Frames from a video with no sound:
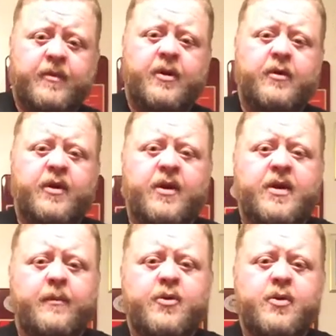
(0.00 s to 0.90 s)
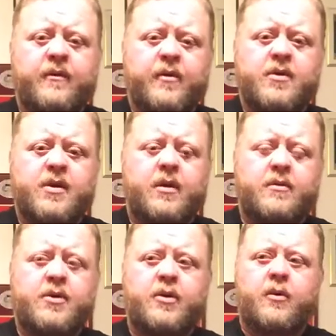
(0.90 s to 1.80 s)
due to the temperature of your
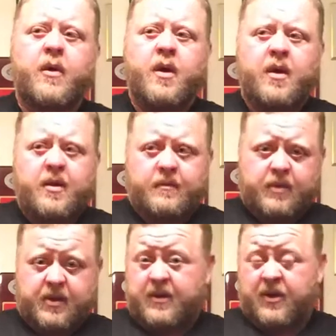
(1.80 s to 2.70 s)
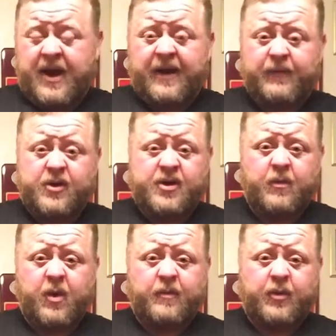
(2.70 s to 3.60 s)
CO2, but on average,
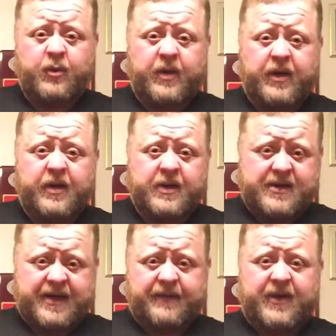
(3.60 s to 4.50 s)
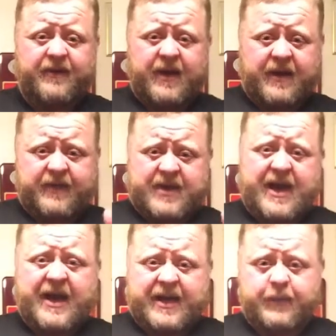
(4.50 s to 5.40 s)
somewhere between 75 and
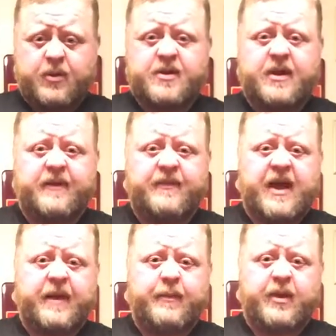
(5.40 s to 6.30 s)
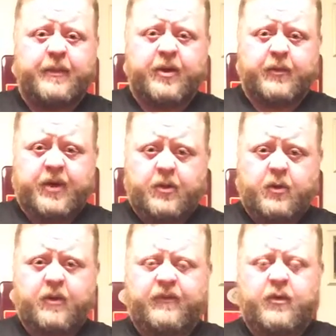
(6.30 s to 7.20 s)
90% of 9mm
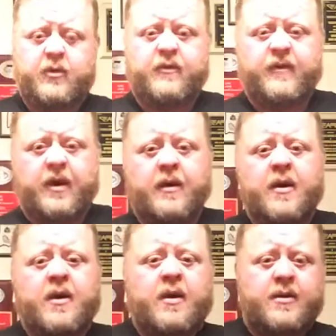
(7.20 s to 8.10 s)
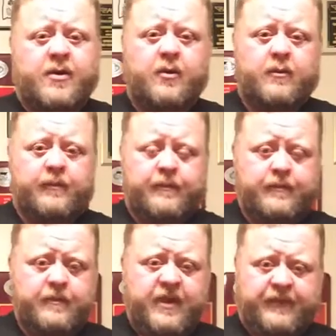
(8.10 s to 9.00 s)
recoil for CoolFire. So
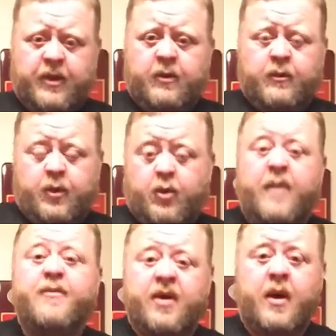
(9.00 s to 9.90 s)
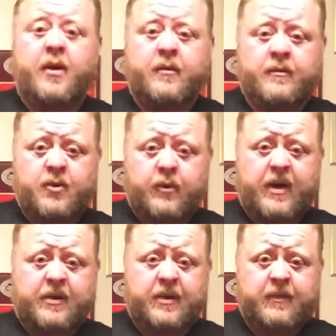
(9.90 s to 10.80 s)
if you don't grip the gun
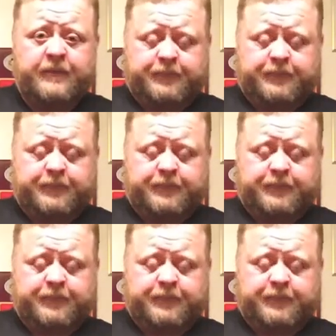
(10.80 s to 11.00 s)
correctly,